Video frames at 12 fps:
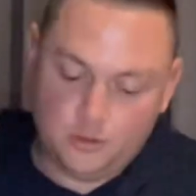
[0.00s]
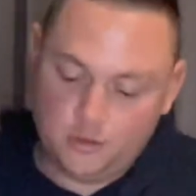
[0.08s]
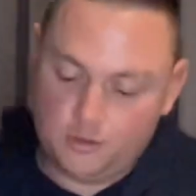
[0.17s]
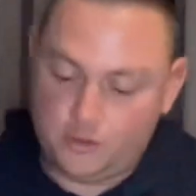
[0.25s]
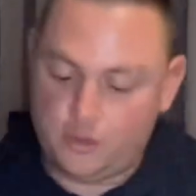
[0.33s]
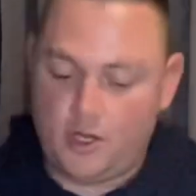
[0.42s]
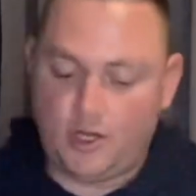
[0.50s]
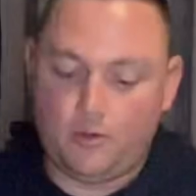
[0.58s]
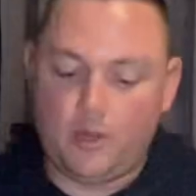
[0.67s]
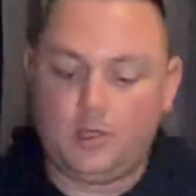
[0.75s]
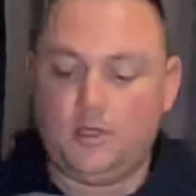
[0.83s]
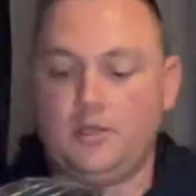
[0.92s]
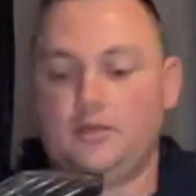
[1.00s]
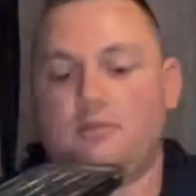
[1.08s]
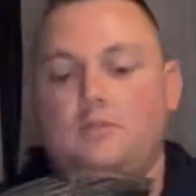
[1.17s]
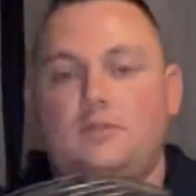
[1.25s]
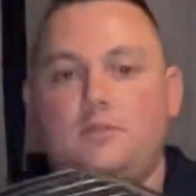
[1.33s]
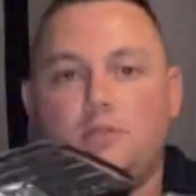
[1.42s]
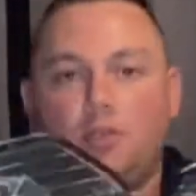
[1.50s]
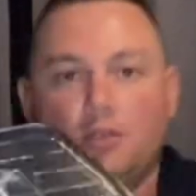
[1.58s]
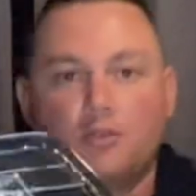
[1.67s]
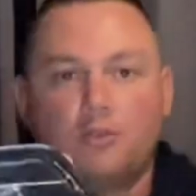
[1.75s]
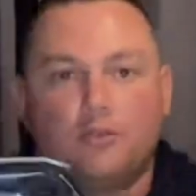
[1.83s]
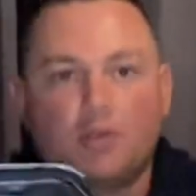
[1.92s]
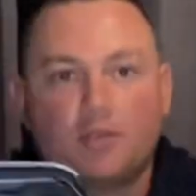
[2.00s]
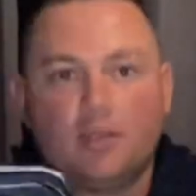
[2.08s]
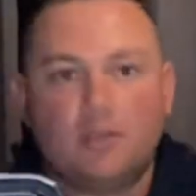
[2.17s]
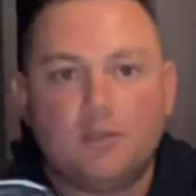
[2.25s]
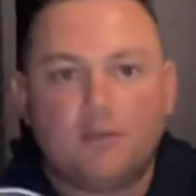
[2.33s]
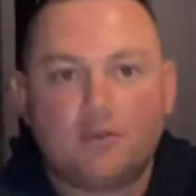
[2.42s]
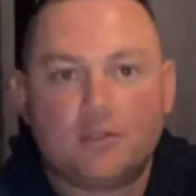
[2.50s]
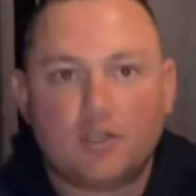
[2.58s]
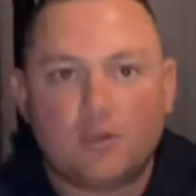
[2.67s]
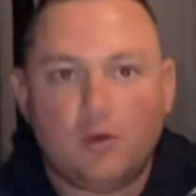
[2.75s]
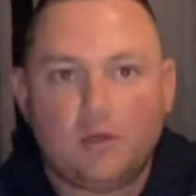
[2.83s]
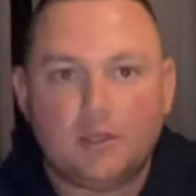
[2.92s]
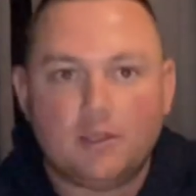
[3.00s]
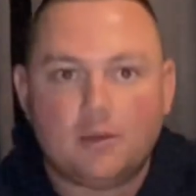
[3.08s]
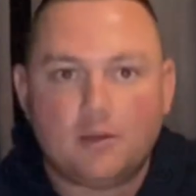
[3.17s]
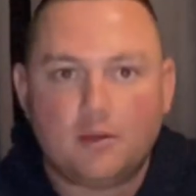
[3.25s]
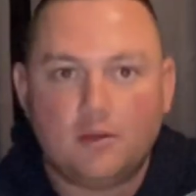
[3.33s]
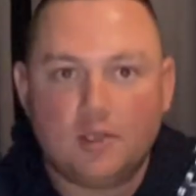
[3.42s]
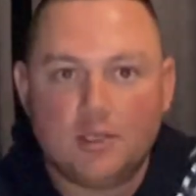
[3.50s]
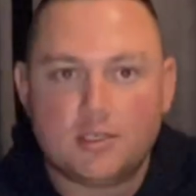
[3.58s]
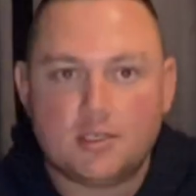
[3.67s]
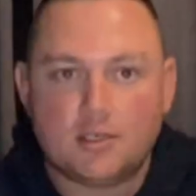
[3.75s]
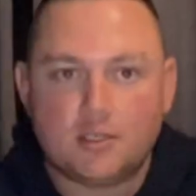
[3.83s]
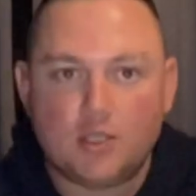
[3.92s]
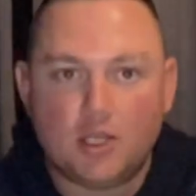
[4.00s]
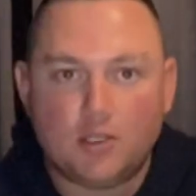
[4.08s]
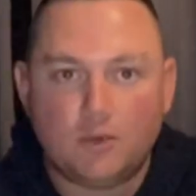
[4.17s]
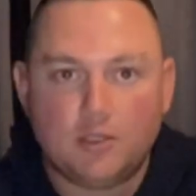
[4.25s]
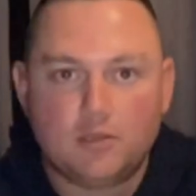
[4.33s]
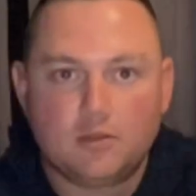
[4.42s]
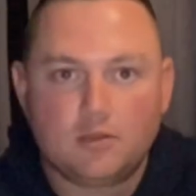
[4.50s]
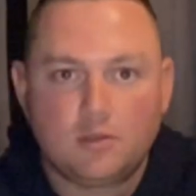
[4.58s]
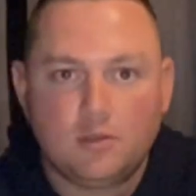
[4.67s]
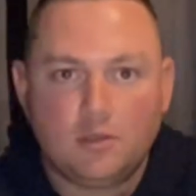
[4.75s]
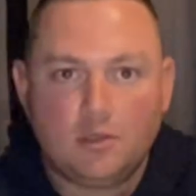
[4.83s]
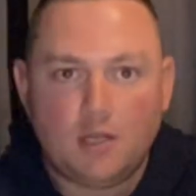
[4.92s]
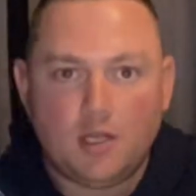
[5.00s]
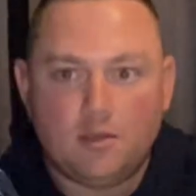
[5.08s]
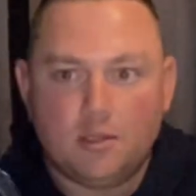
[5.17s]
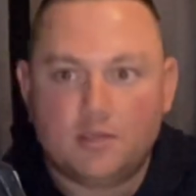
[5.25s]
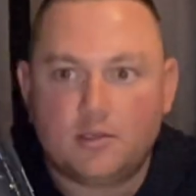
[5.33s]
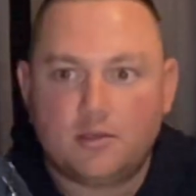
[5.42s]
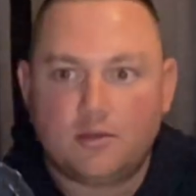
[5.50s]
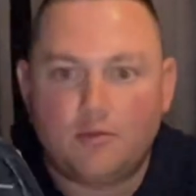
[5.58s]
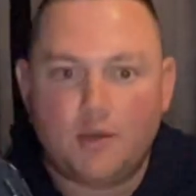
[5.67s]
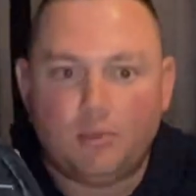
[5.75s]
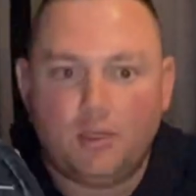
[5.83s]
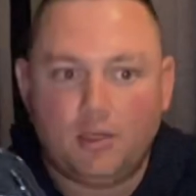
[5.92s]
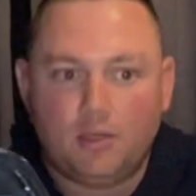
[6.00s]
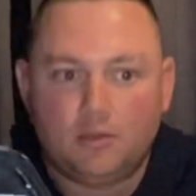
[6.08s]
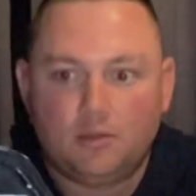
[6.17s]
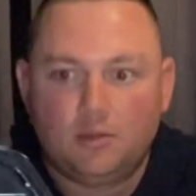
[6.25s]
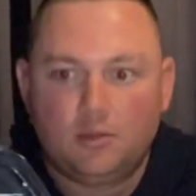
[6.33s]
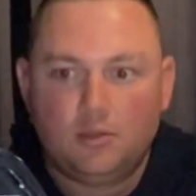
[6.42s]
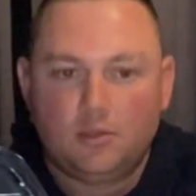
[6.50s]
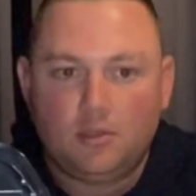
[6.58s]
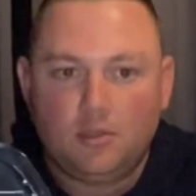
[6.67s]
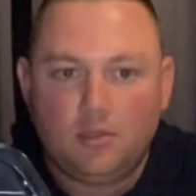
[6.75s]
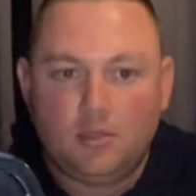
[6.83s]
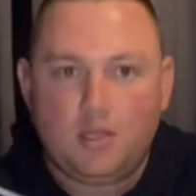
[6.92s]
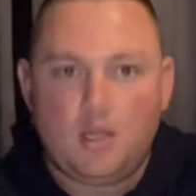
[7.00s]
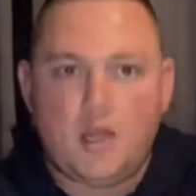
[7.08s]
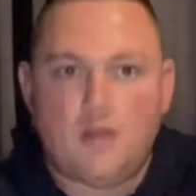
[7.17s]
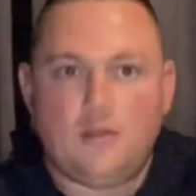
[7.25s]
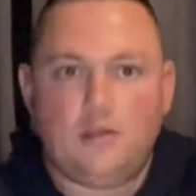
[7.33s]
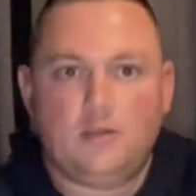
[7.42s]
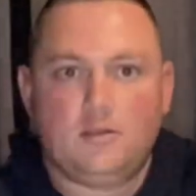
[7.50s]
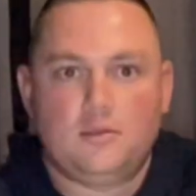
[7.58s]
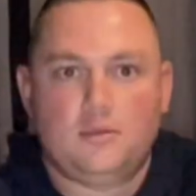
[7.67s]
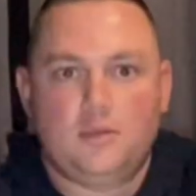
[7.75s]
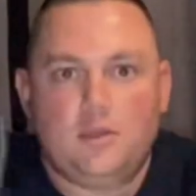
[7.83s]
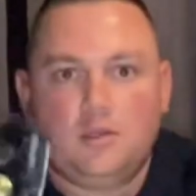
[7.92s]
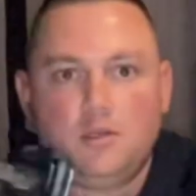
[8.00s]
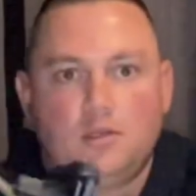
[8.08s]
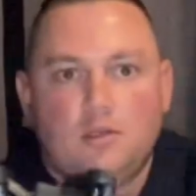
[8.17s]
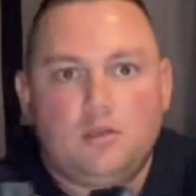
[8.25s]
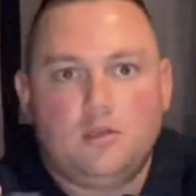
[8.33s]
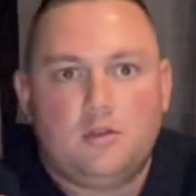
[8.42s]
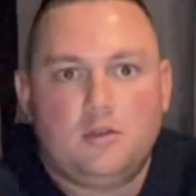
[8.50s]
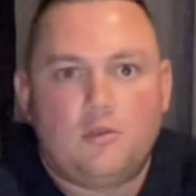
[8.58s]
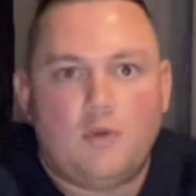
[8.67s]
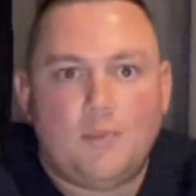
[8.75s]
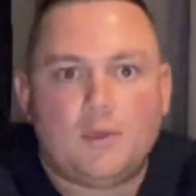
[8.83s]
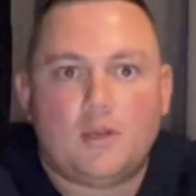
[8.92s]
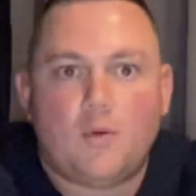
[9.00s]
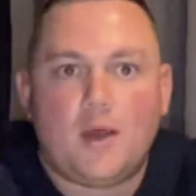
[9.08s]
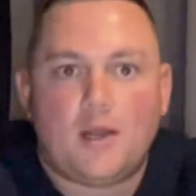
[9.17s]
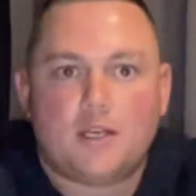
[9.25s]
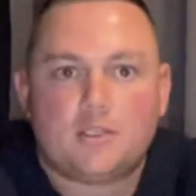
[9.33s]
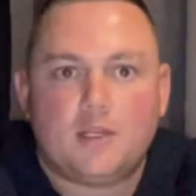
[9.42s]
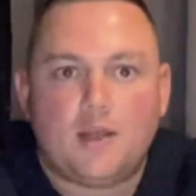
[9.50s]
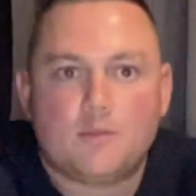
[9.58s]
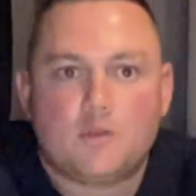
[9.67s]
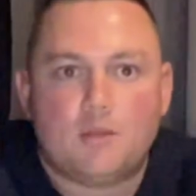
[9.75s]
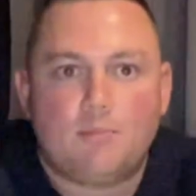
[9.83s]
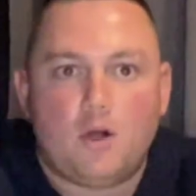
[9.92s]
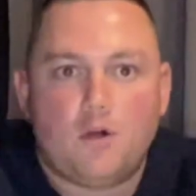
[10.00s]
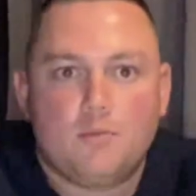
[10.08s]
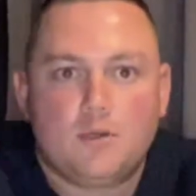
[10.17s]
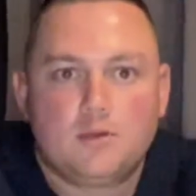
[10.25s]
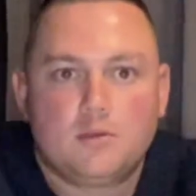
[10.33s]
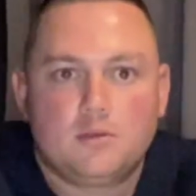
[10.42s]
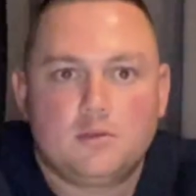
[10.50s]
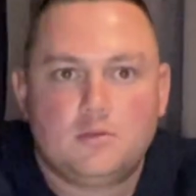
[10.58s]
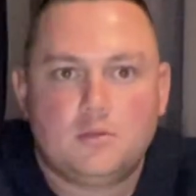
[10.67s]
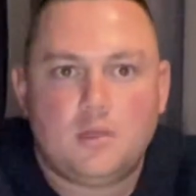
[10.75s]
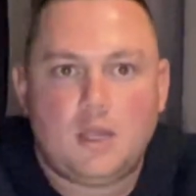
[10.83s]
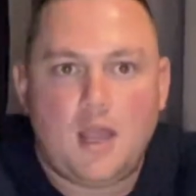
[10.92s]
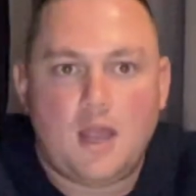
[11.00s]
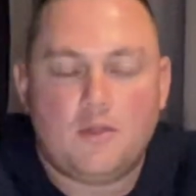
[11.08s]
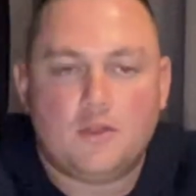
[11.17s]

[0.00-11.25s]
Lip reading: straight away you can sort of see the difference in quality. This is the genuine and this is the replica. And the replica one actually comes with a bulb and